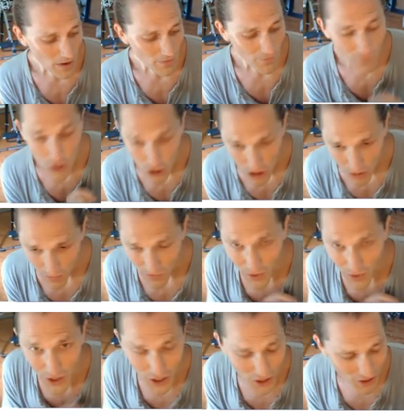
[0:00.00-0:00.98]
But first,
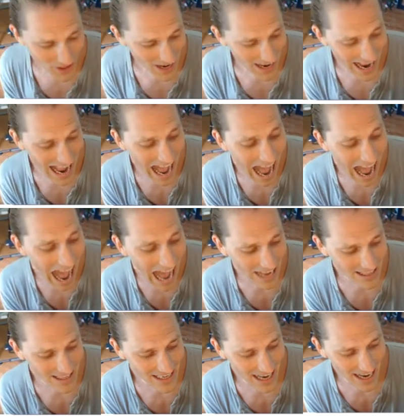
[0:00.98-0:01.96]
before you do that, I
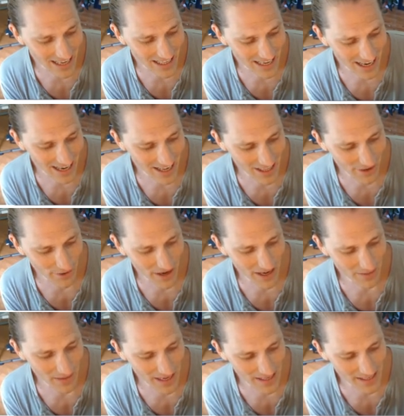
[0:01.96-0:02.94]
highly, highly, highly
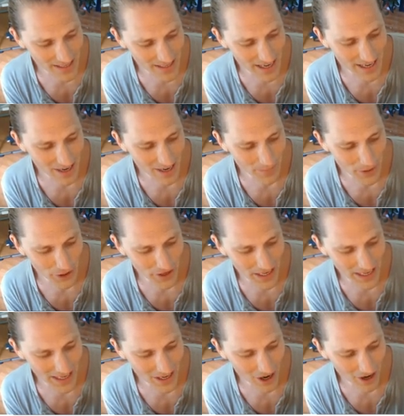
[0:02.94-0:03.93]
recommend setting up
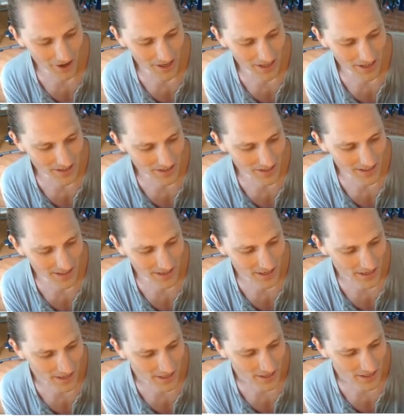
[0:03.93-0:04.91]
your key guardians.
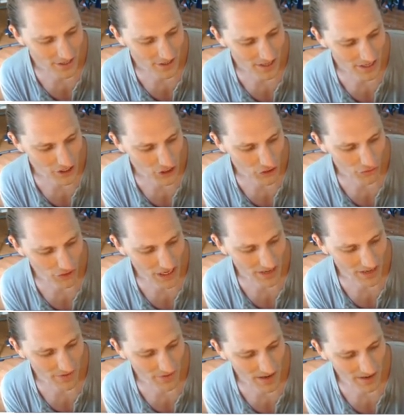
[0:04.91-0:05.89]
So that's
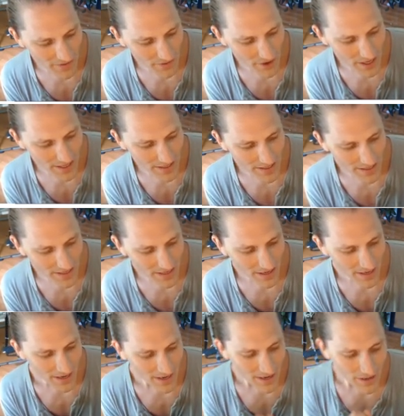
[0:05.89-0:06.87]
three to five
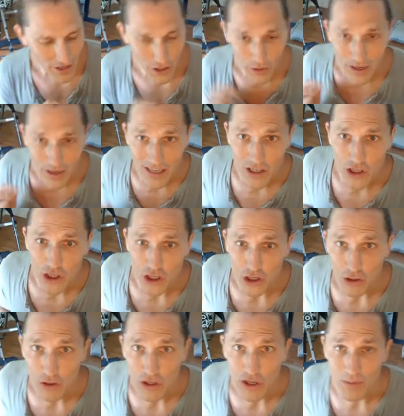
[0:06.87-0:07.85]
friends that you get to
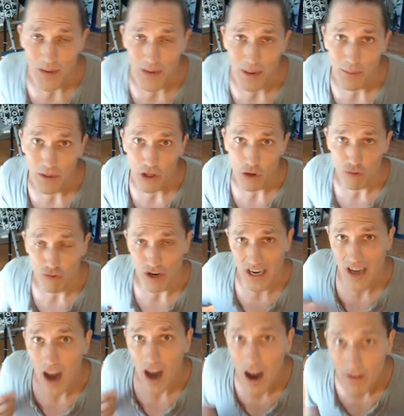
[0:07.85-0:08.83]
choose to be able to
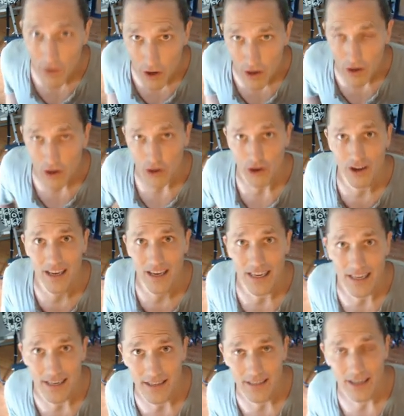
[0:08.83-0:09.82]
recover your
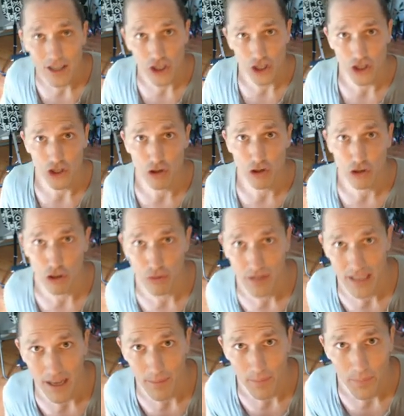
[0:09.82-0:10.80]
keys should you
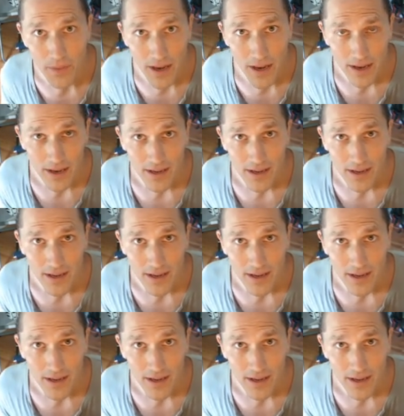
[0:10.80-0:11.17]
lose them.